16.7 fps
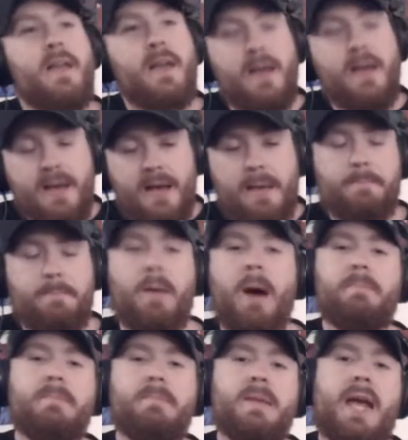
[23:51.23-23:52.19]
It
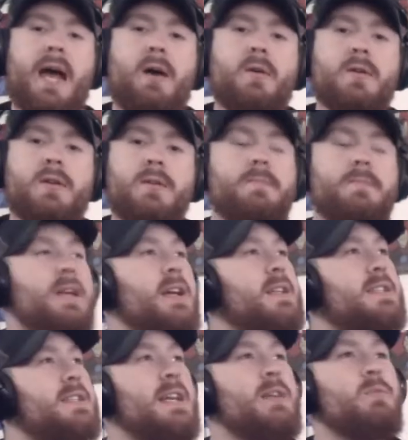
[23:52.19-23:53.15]
bummed me out
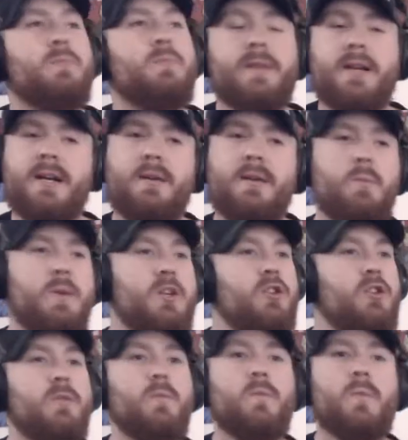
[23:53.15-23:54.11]
because
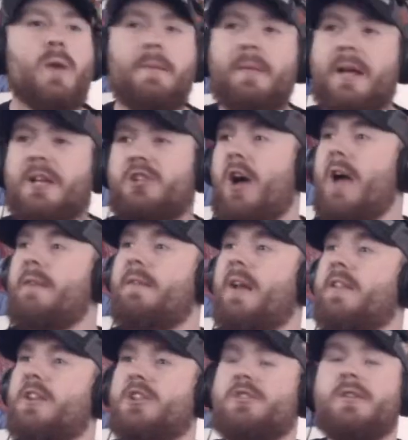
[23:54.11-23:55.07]
when I'm like driving
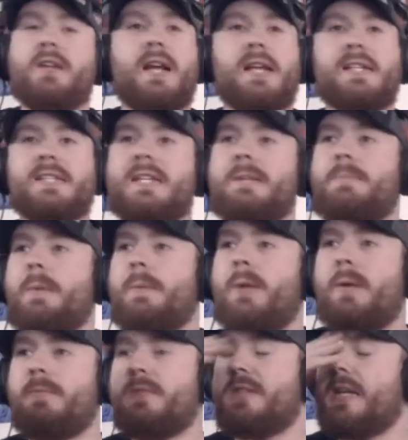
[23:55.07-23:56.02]
down the street and I see
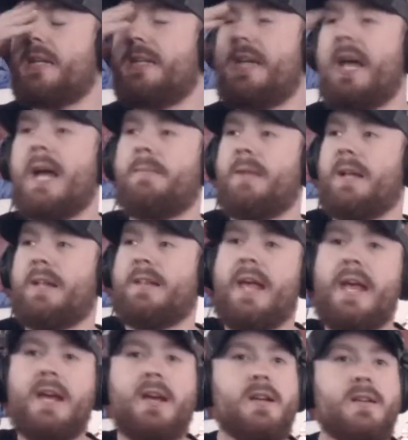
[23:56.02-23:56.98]
people, I'm just like, damn, like
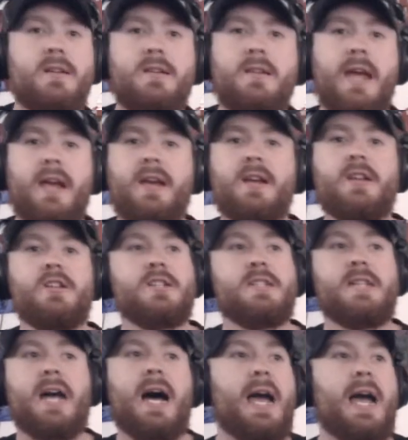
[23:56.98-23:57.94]
they could just
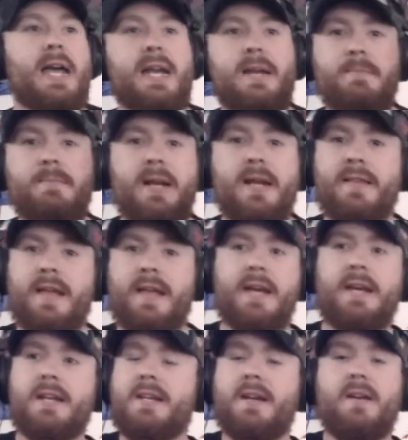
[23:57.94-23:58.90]
die any minute. They
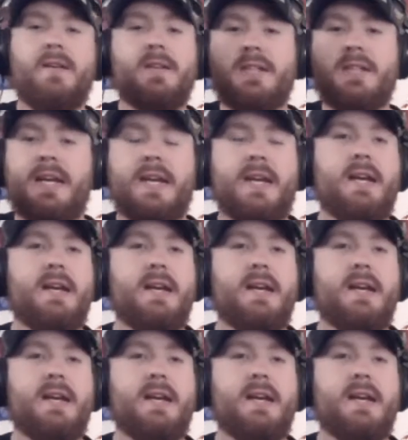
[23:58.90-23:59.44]
could, it's like,